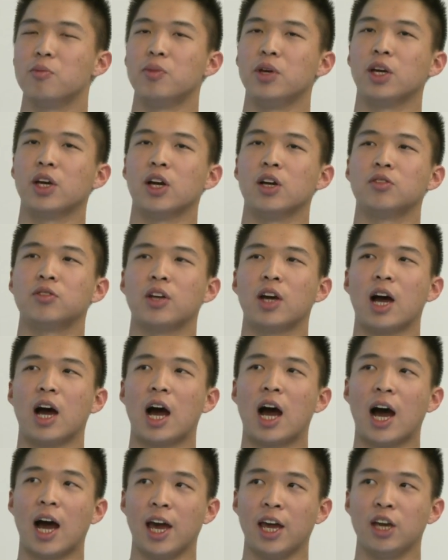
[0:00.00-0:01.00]
because, because, the
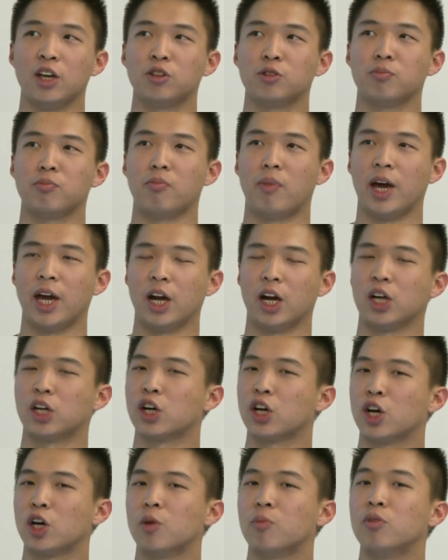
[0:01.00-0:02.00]
highest, highest might
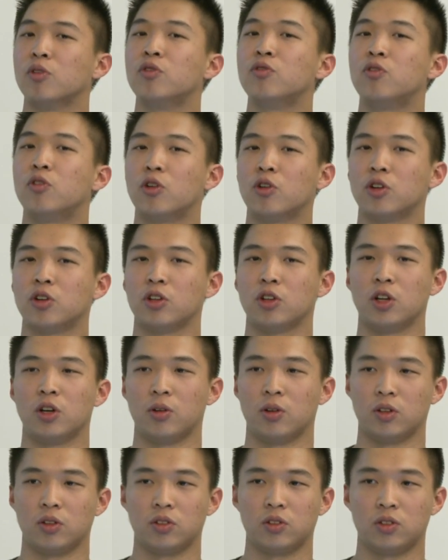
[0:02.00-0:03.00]
occur before the
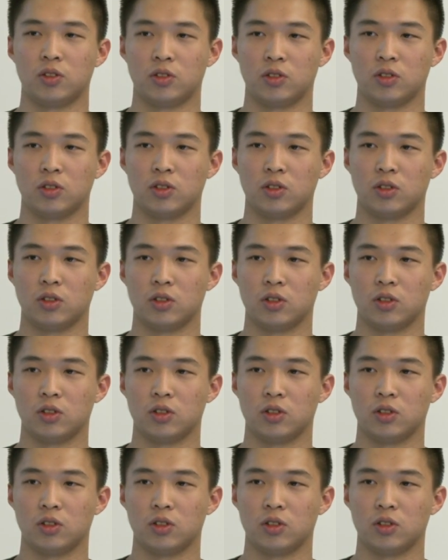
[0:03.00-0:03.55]
lowest. Right.